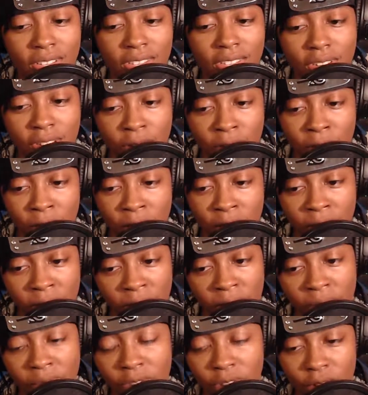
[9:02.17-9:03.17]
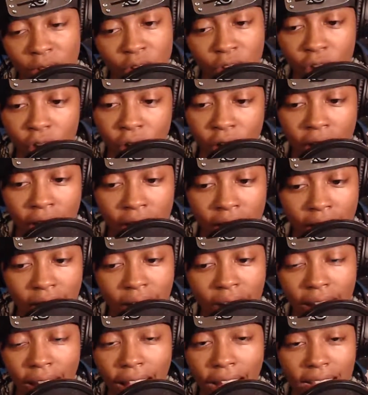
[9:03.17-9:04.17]
Adobe during...
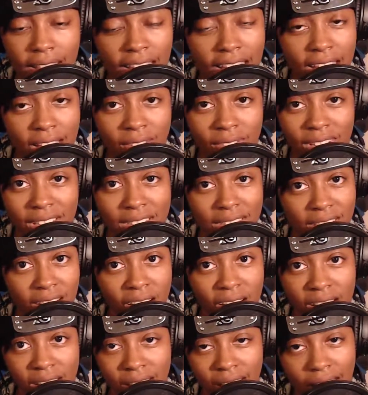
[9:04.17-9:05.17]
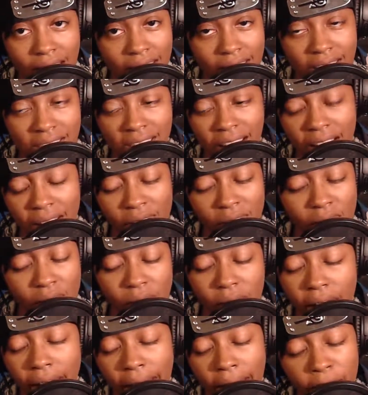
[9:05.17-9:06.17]
I think it restarted, honestly. I don't know
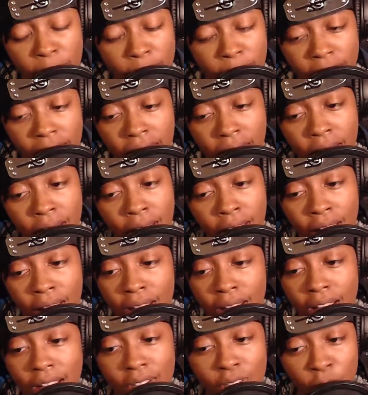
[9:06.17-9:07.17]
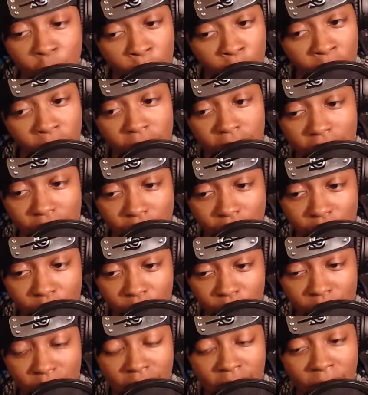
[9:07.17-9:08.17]
what happened. Adobe was
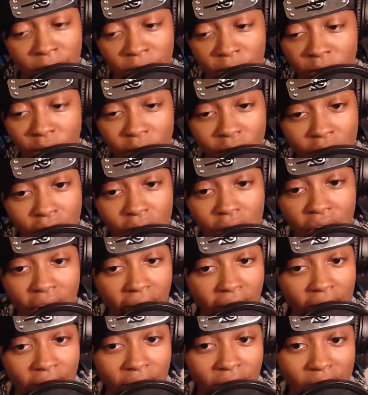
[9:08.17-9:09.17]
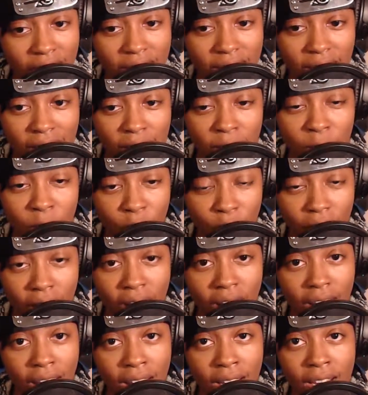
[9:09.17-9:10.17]
closed, the video hadn't finished
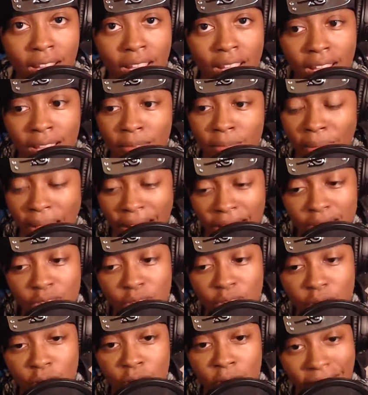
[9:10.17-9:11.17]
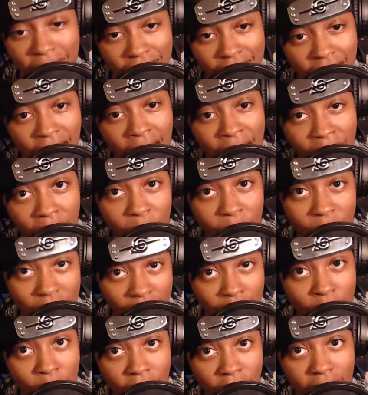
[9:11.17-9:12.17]
exporting, and mind you, by the time I went to
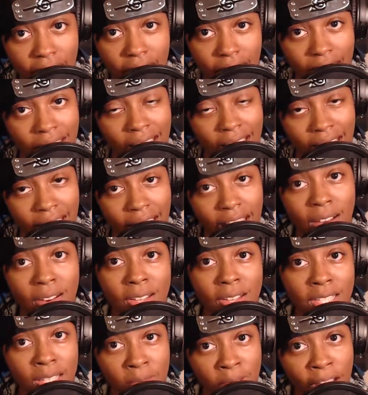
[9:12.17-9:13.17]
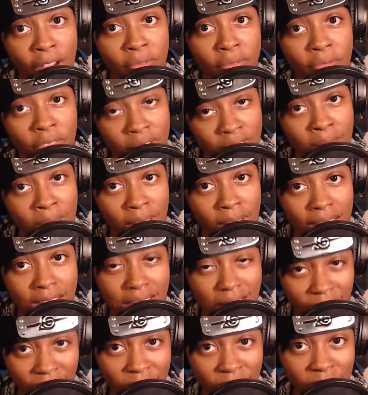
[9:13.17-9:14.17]
bed, it was about 50 minutes
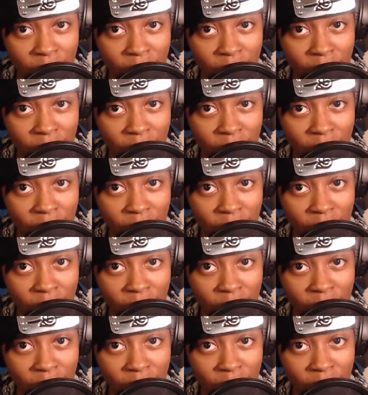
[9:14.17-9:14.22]
away from